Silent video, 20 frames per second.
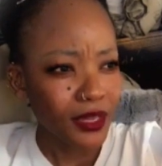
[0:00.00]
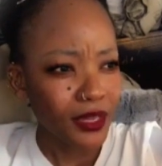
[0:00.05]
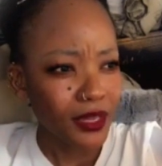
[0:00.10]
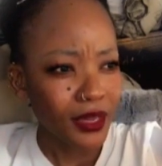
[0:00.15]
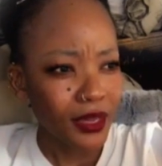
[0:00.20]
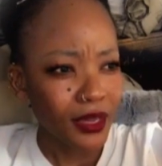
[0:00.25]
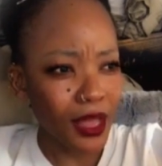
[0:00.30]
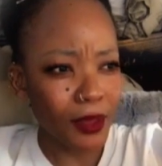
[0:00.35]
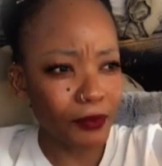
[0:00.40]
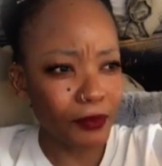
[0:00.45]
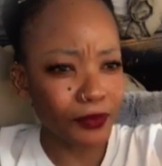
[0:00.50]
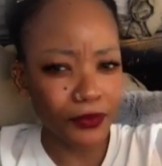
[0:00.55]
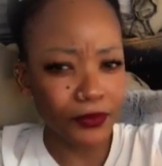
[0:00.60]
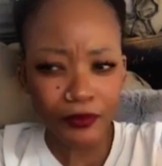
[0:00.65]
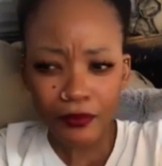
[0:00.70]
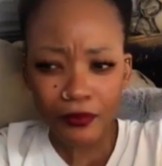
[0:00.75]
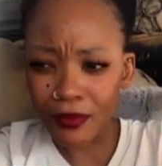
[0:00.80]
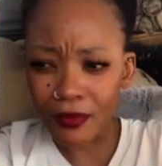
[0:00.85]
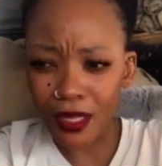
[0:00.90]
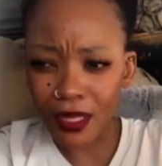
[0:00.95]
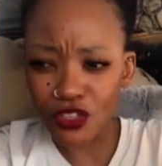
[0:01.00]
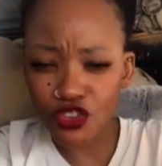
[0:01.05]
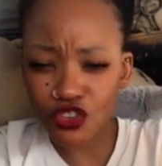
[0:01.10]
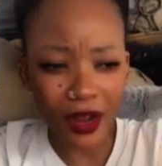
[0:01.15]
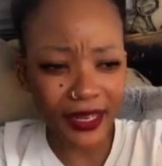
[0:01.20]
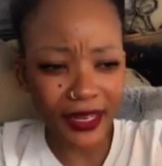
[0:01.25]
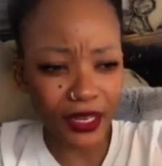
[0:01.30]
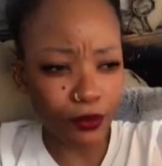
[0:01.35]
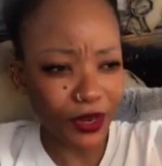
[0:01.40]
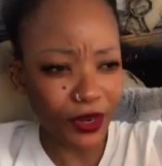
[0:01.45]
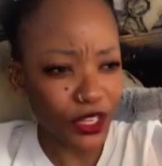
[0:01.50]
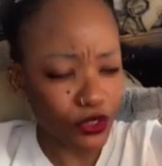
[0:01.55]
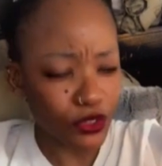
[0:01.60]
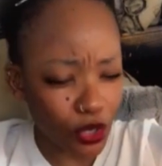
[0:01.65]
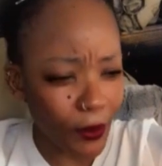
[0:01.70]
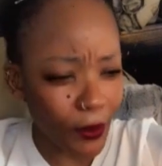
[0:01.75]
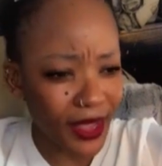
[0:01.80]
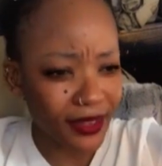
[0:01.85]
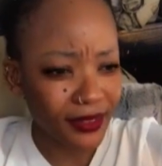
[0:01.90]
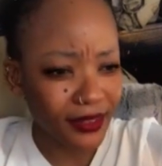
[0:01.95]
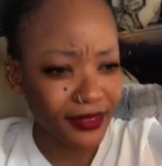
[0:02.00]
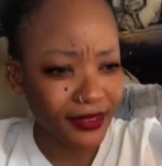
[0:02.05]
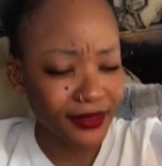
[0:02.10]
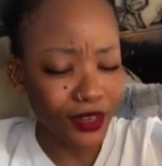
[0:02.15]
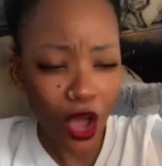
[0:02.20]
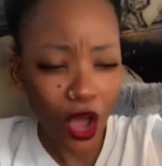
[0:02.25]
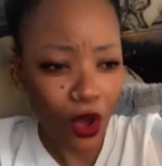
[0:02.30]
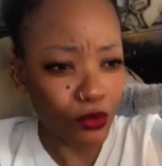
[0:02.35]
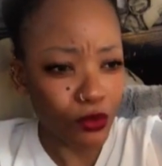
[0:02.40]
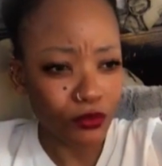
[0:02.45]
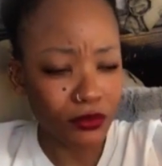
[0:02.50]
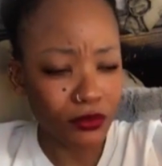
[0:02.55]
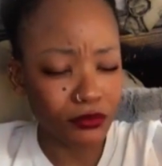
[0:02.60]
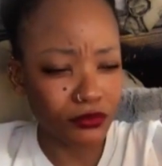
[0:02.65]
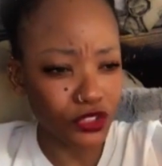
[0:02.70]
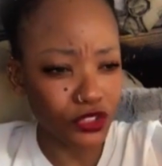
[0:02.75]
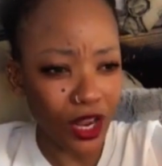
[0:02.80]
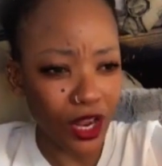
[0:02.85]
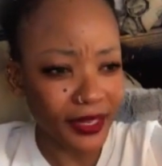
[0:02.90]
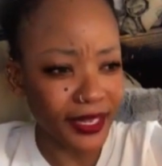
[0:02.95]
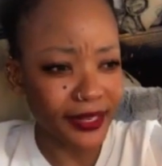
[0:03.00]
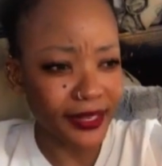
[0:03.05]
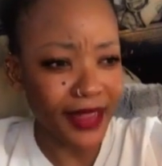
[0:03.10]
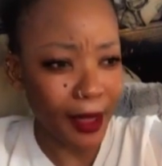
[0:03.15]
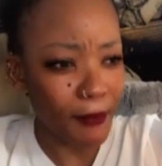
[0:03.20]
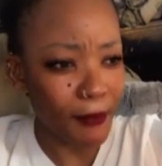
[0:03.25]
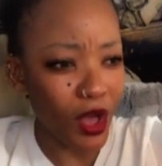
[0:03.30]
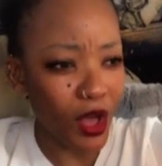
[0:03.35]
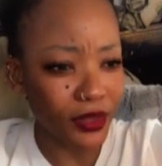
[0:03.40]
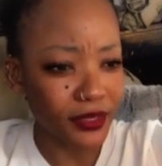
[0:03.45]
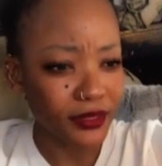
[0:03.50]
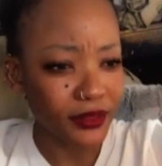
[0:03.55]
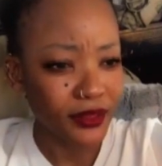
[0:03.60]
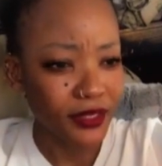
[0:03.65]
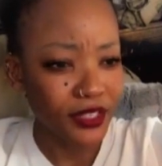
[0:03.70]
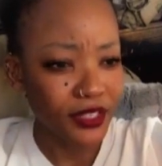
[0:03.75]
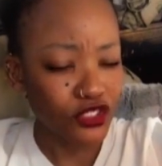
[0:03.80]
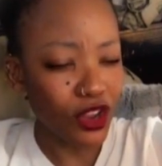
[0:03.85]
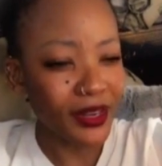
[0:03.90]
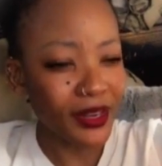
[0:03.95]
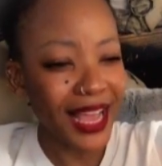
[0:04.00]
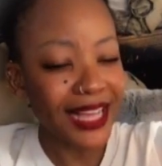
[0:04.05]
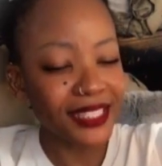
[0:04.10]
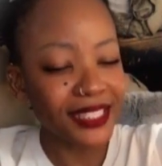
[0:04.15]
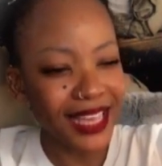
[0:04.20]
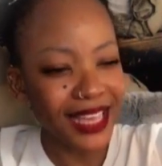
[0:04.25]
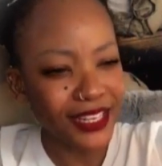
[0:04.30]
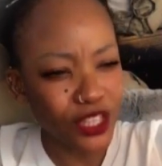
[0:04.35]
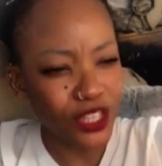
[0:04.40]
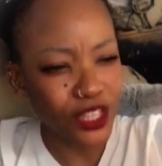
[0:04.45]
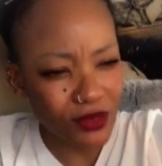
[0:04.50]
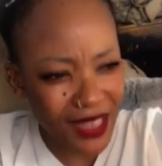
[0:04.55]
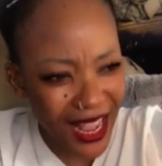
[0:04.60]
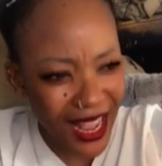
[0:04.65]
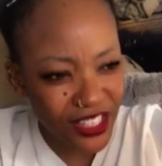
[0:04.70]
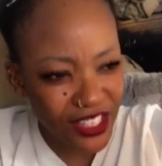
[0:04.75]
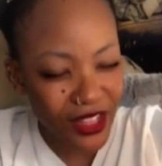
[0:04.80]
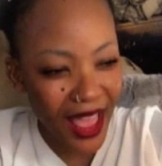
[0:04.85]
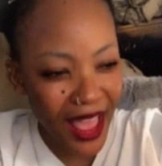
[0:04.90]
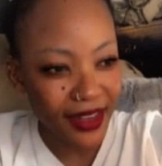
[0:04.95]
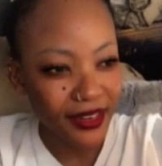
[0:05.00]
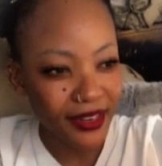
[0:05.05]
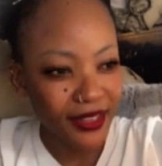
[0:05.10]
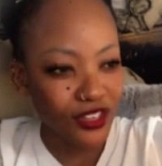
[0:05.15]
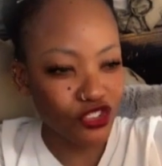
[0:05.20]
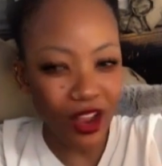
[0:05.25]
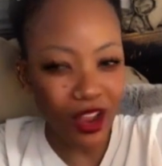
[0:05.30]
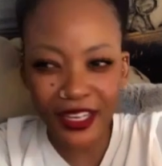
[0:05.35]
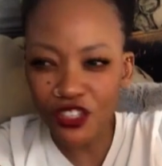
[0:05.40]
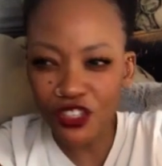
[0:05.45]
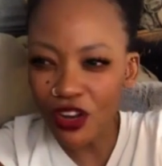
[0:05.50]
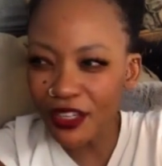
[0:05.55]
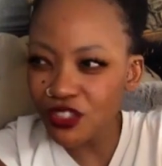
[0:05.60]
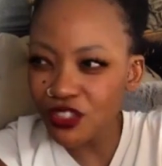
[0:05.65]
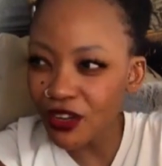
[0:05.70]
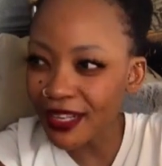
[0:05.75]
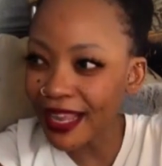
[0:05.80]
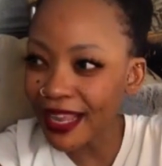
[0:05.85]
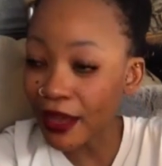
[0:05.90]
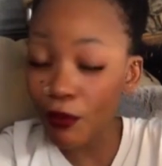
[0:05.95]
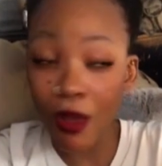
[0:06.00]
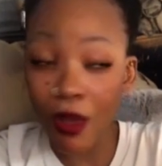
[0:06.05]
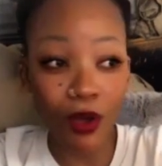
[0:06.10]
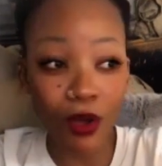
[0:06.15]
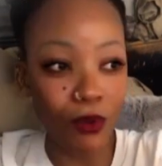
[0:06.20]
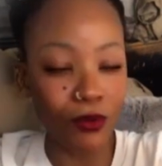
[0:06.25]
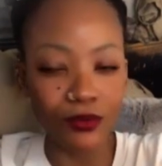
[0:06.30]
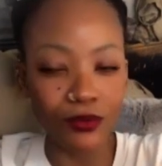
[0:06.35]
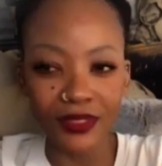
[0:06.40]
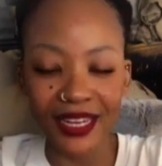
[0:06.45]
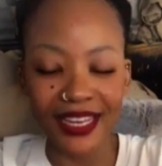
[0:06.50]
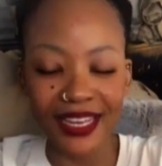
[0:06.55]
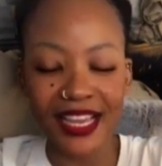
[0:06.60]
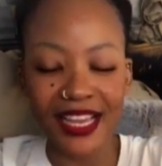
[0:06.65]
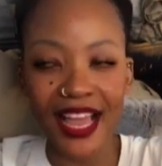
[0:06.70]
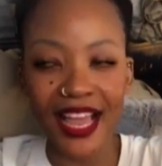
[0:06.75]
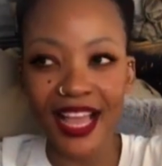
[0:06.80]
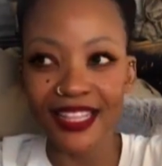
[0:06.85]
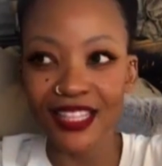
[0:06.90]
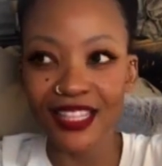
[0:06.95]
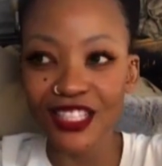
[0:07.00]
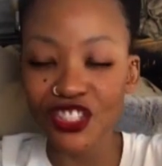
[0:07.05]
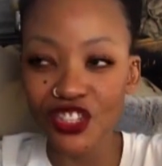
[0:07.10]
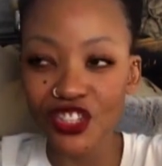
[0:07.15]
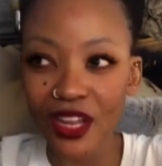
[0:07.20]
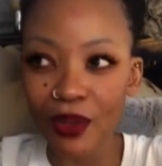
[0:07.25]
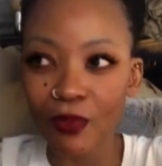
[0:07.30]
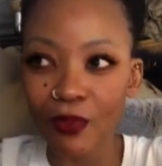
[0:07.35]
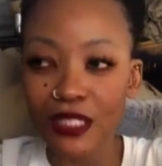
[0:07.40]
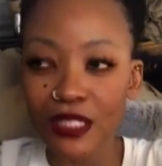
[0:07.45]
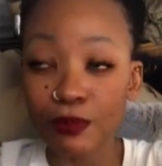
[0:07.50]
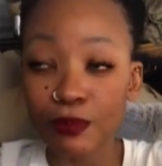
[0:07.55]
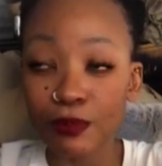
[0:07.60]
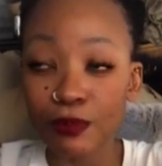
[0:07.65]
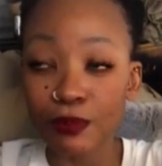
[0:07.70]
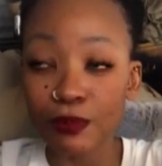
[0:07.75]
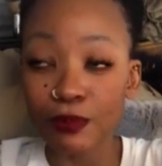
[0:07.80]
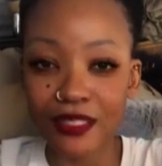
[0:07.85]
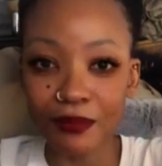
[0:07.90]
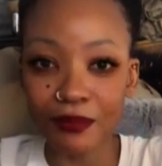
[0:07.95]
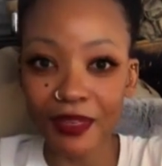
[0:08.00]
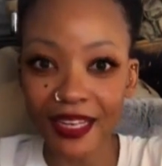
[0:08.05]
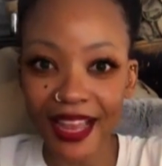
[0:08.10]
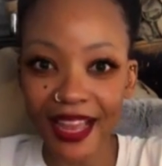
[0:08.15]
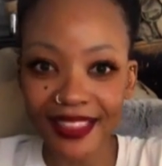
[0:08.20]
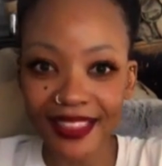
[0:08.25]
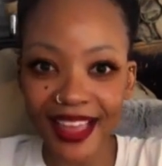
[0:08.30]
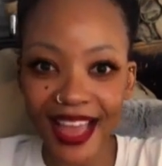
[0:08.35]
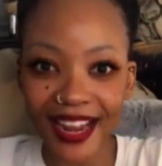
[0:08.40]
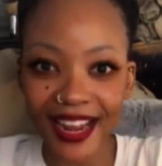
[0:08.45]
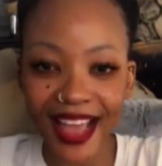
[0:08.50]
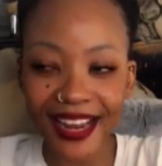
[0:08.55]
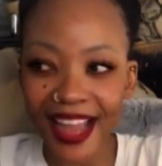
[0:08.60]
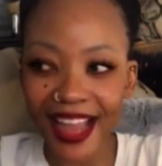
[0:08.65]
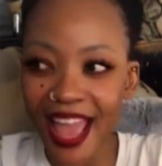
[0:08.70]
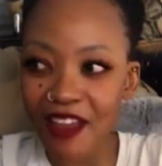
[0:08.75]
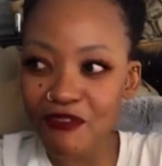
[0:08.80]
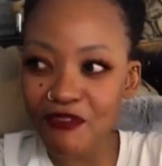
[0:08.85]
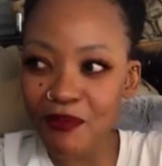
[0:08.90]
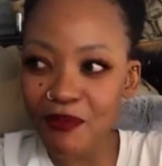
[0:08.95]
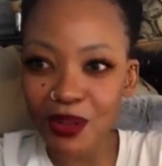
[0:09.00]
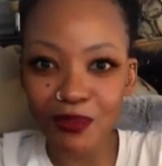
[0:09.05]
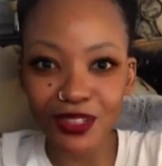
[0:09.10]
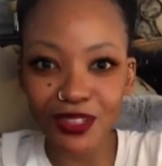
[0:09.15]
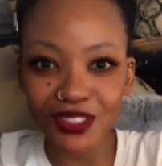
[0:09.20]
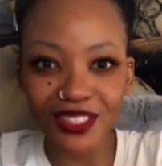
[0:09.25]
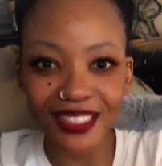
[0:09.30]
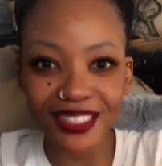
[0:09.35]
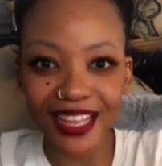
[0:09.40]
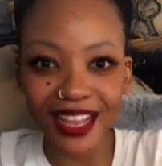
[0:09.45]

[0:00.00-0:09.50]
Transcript: Um, Johnny, what are you doing? No, Johnny, come on! Johnny, I said don't touch that! Johnny, Johnny, Johnny, like, whoa! Like, yeah, this chick was speaking to me like that, and everybody was like,